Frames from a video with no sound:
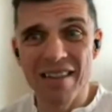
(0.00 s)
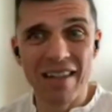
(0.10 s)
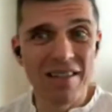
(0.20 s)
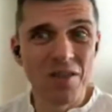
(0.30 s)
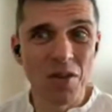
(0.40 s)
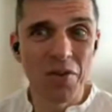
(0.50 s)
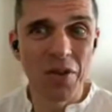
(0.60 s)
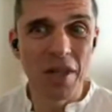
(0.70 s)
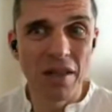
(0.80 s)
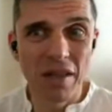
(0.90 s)
let's not
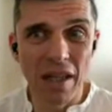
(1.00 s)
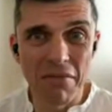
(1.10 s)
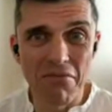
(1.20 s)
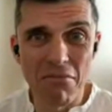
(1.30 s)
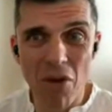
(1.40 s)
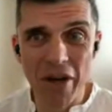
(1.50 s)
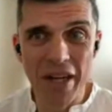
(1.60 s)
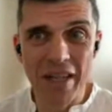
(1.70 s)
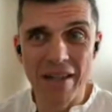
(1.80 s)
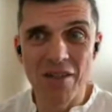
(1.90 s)
forget that
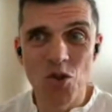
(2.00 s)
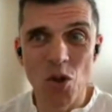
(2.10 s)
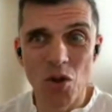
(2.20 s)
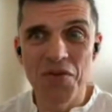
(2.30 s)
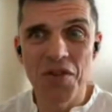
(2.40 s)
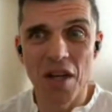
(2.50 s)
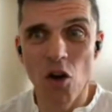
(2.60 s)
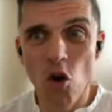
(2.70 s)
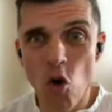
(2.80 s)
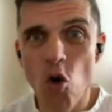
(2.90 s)
marketing solves a
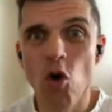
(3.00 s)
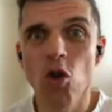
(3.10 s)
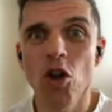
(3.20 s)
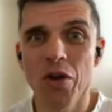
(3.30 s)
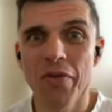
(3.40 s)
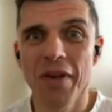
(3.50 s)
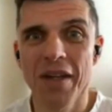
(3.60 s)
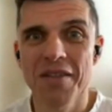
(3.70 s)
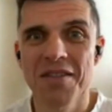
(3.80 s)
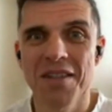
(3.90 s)
whole lot of
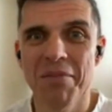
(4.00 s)
things.